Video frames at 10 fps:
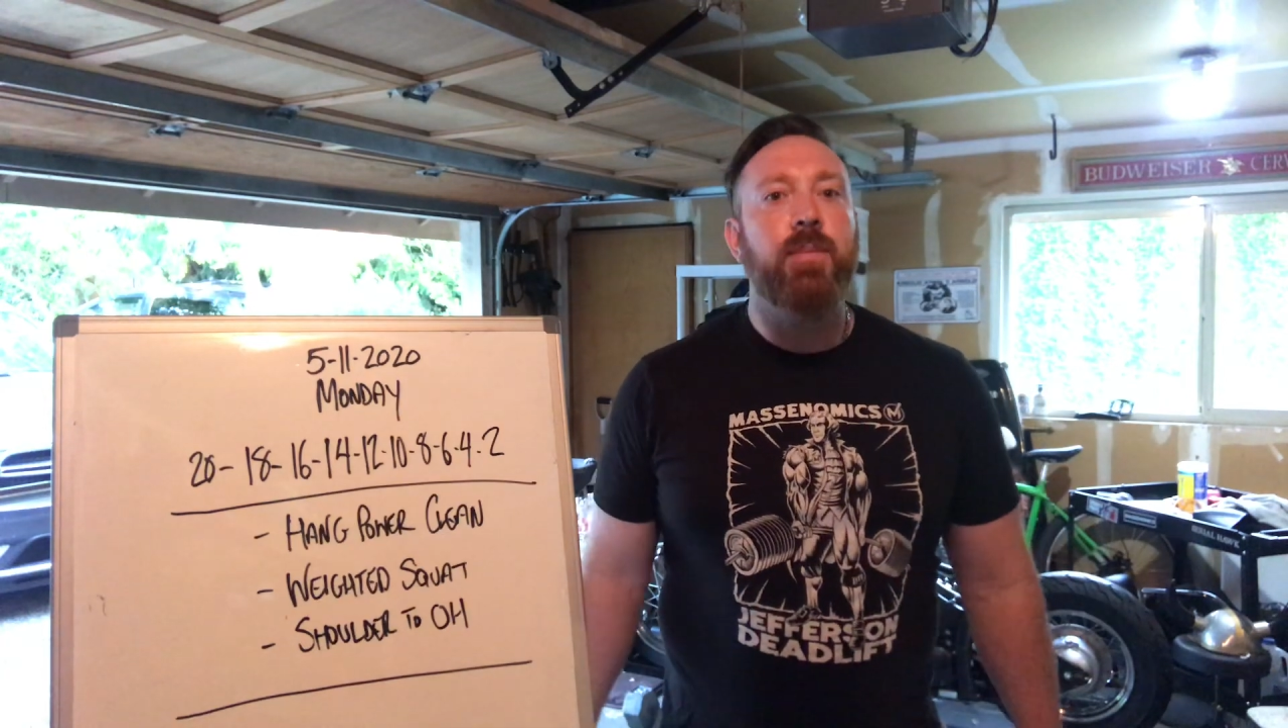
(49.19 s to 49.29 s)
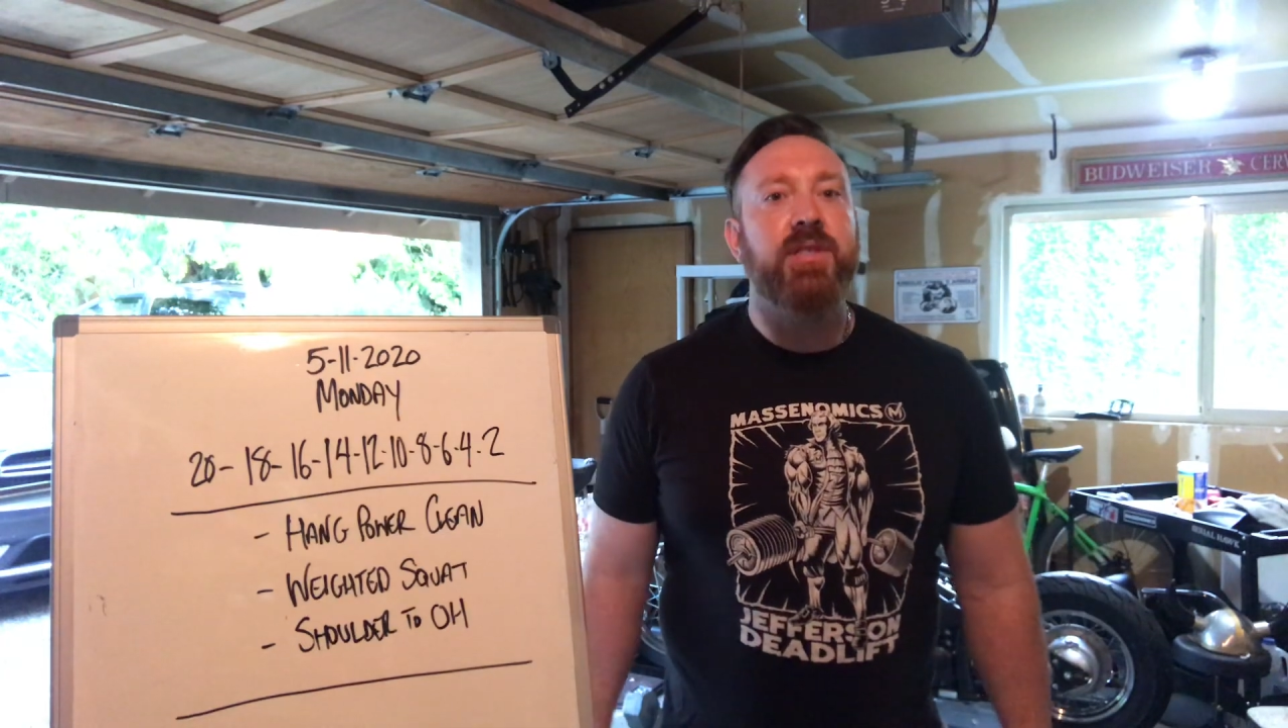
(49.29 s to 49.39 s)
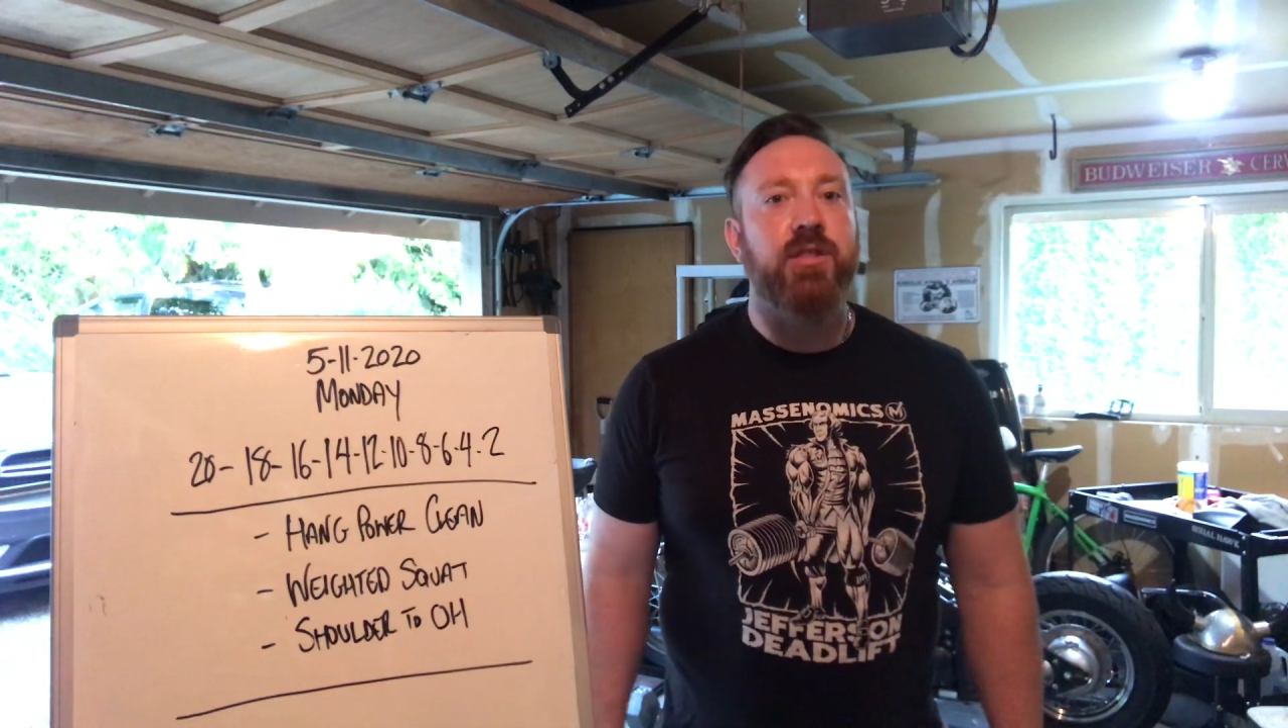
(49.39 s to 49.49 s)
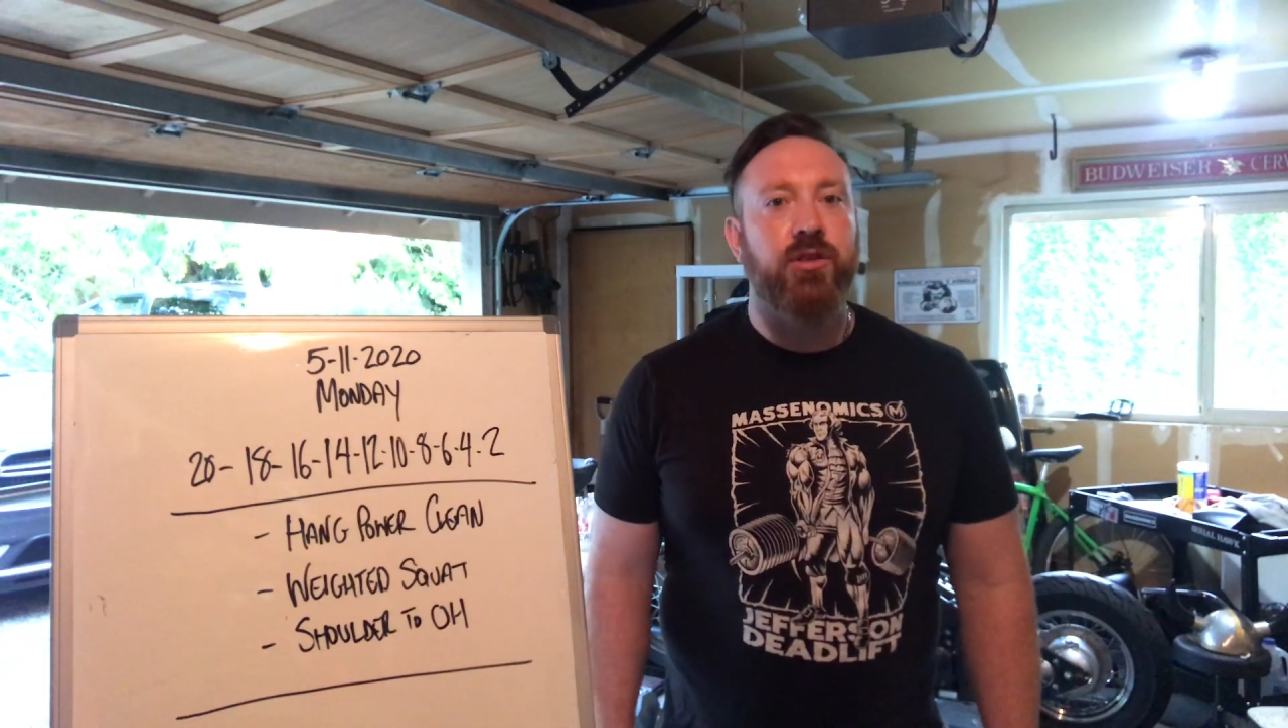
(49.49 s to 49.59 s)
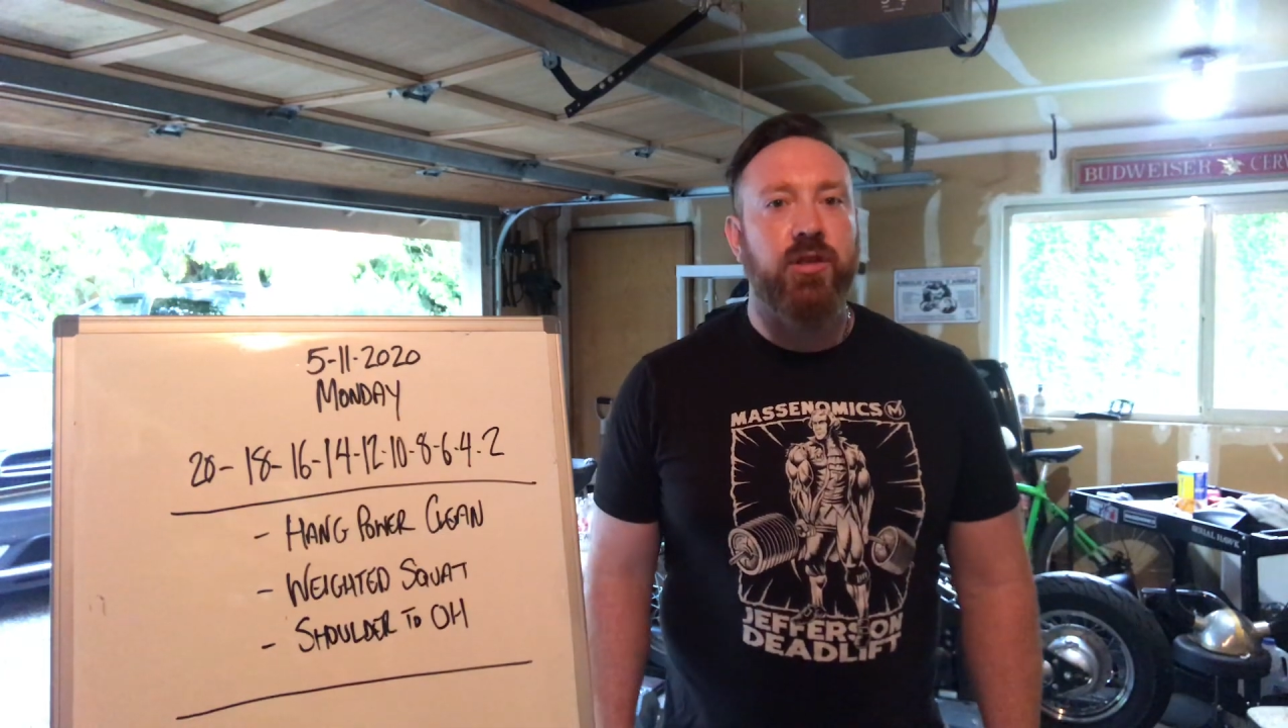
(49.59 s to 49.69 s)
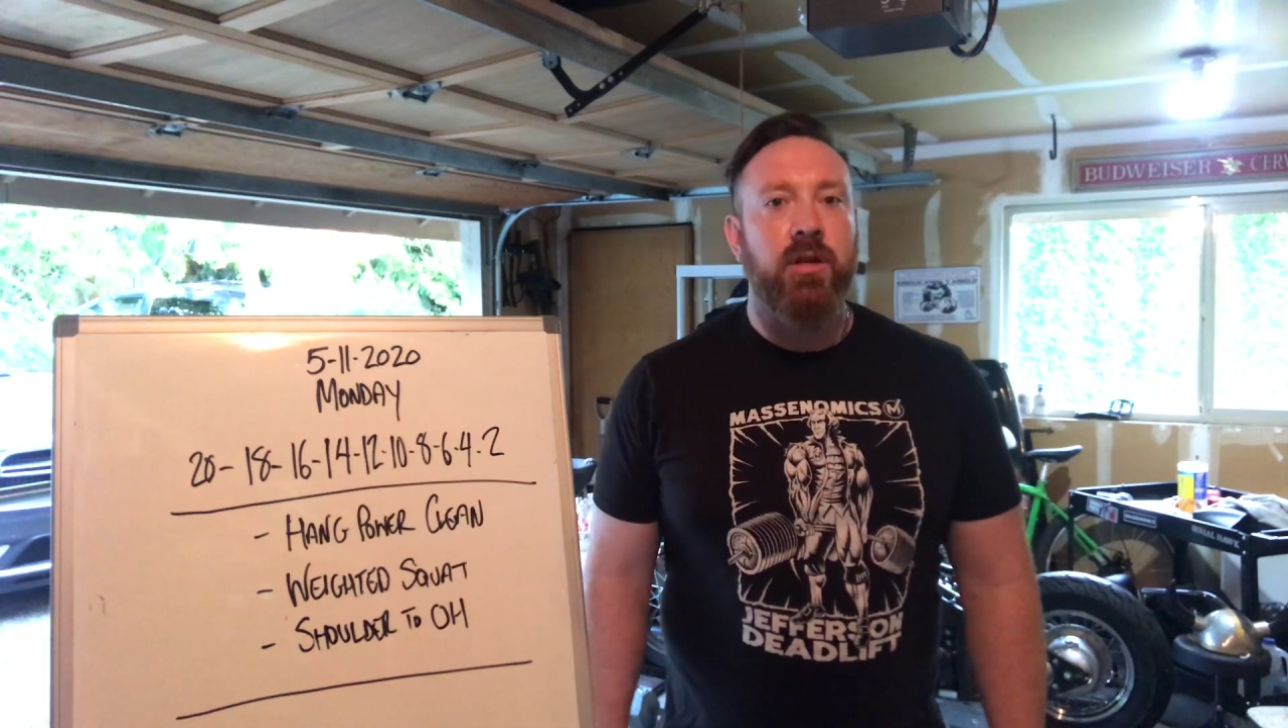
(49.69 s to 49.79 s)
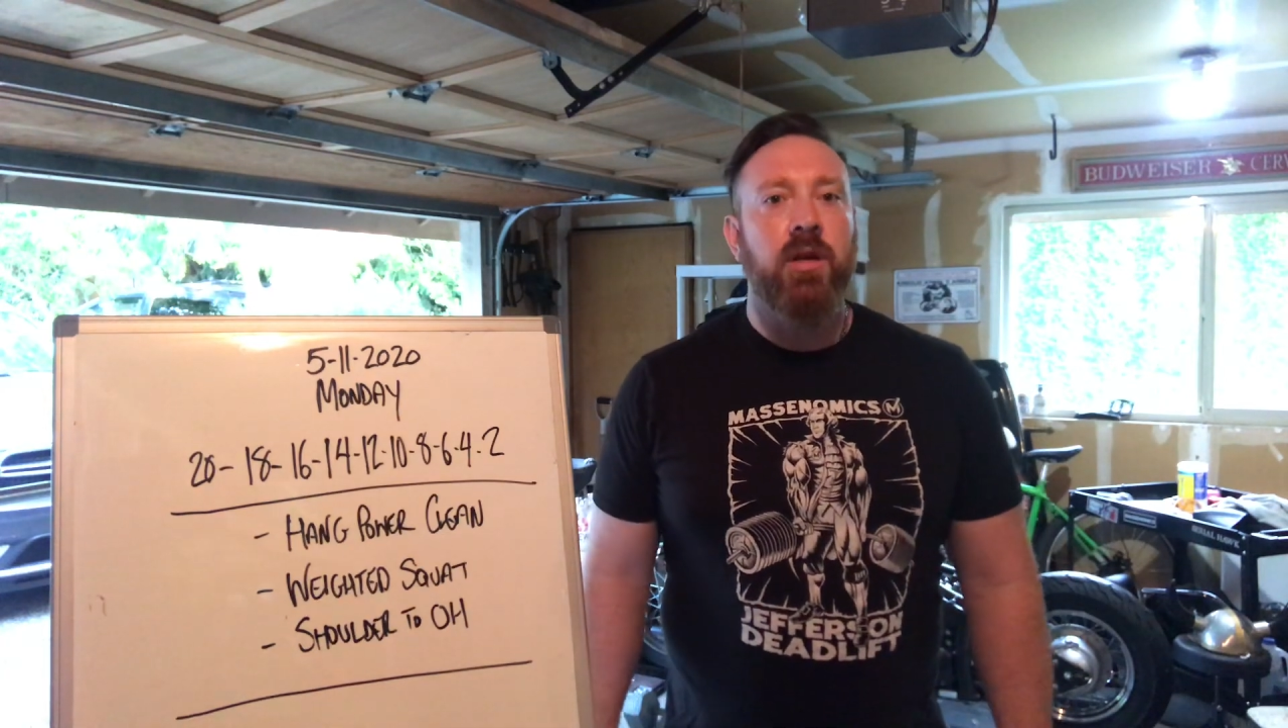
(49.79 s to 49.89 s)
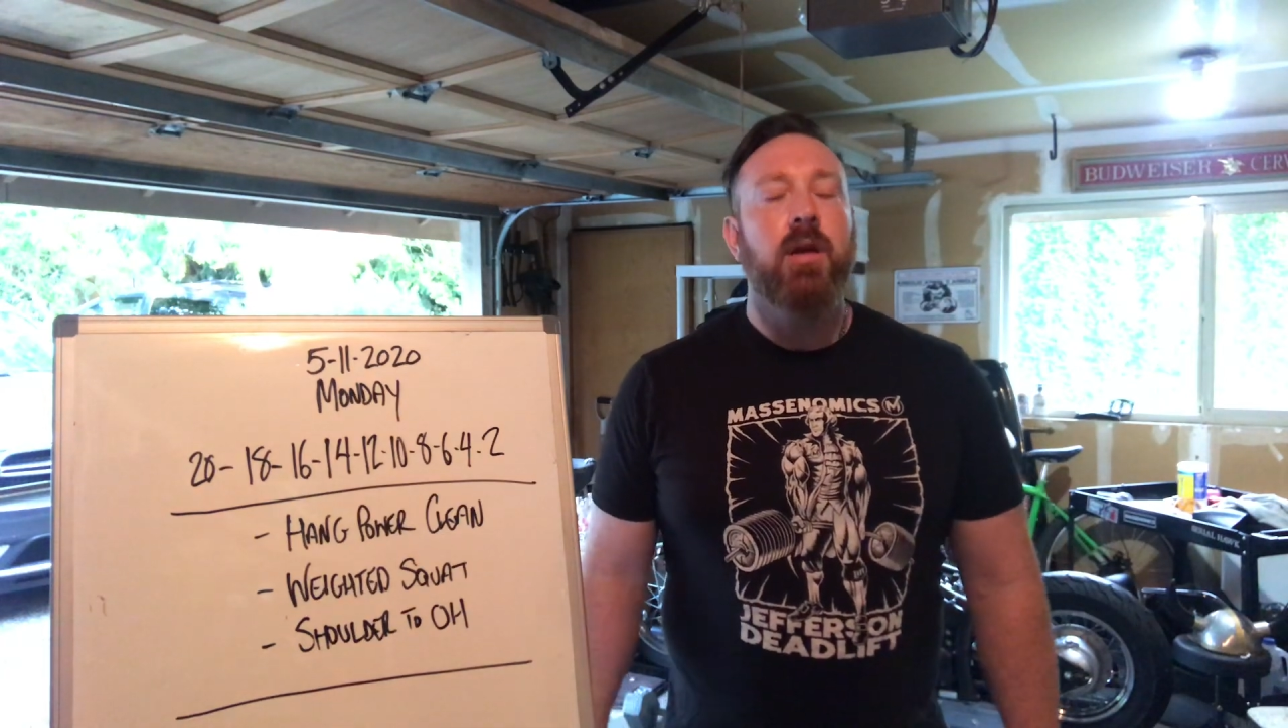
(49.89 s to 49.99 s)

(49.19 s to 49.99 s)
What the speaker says: position,